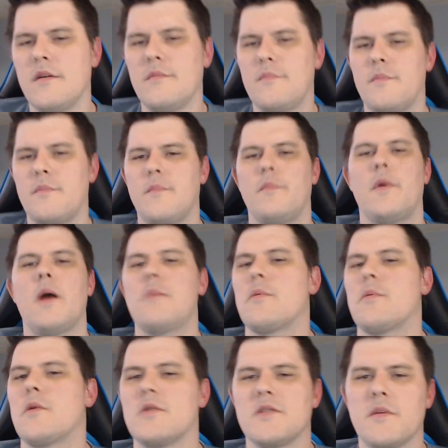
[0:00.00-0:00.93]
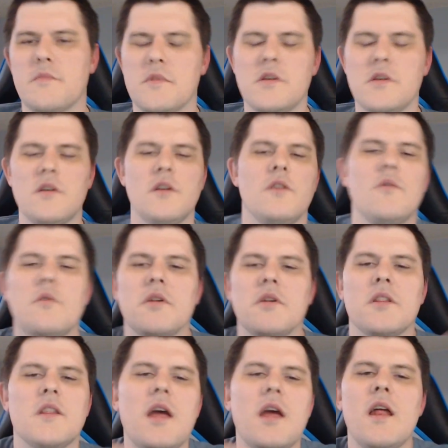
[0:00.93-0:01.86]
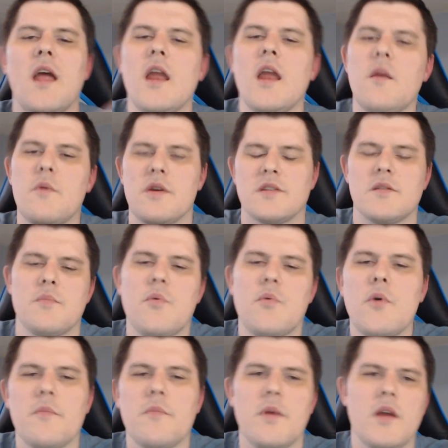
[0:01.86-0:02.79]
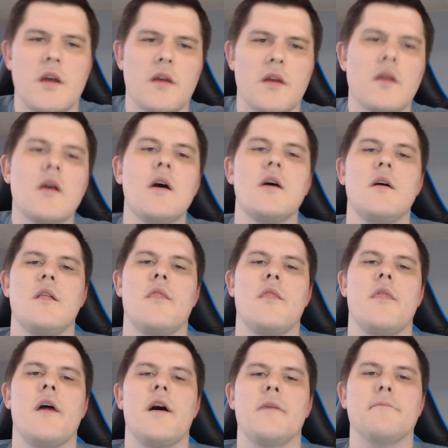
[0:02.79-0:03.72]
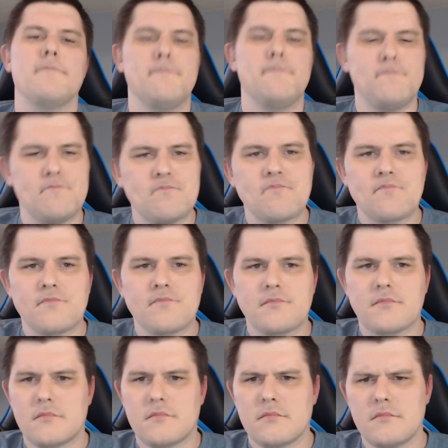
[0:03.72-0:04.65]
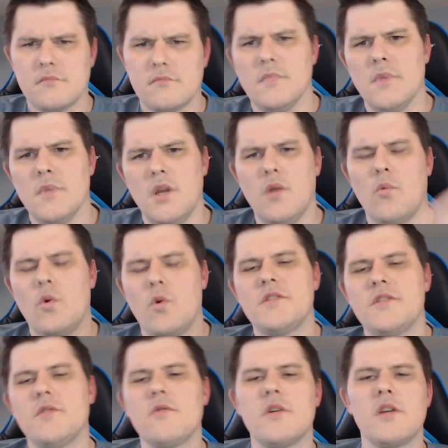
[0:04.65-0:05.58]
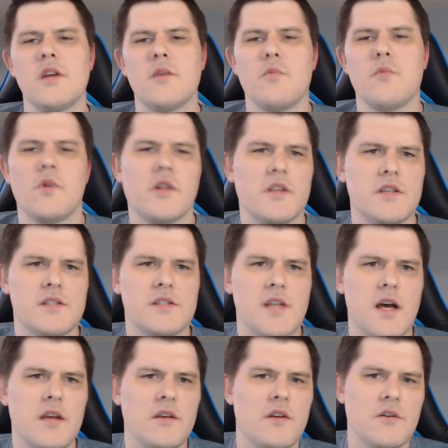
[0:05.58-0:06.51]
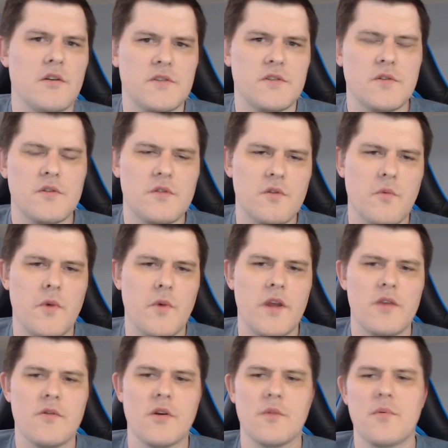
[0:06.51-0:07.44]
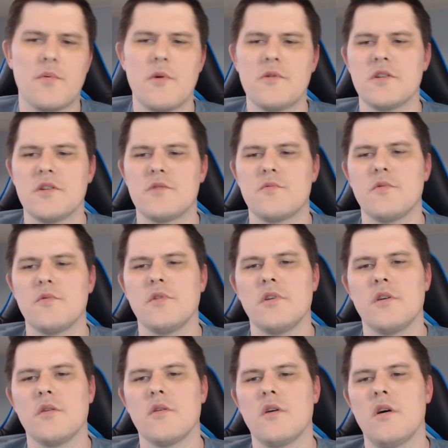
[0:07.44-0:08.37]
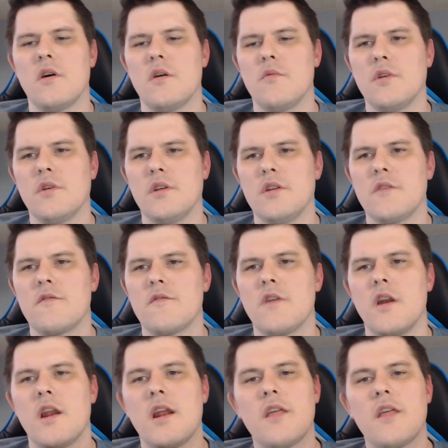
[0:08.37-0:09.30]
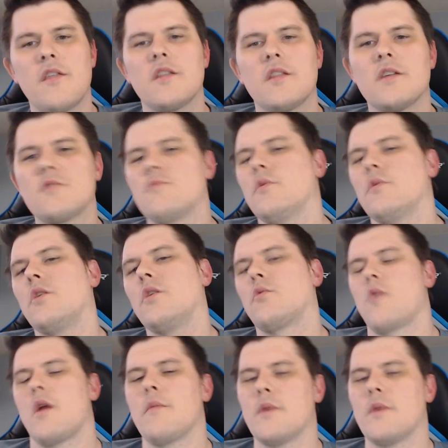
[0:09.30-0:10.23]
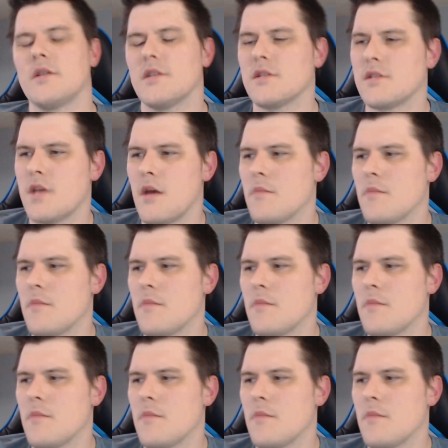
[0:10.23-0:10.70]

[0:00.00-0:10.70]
Piper or something. You know. Anyways, the point being that once you can get one of these, so the way you can approach it's really really different, and I think that's really great about this game.